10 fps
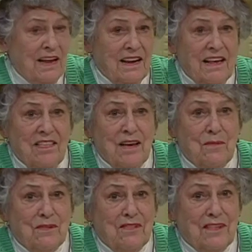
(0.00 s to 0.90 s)
And I
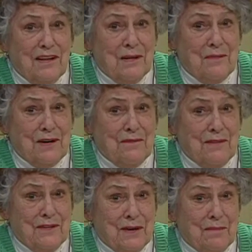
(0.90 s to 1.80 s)
think we'll celebrate
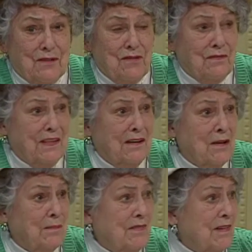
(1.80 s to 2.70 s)
very much if the
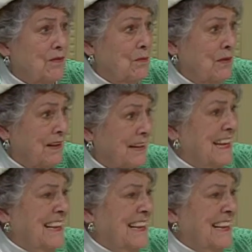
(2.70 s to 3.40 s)
Cubs ever win.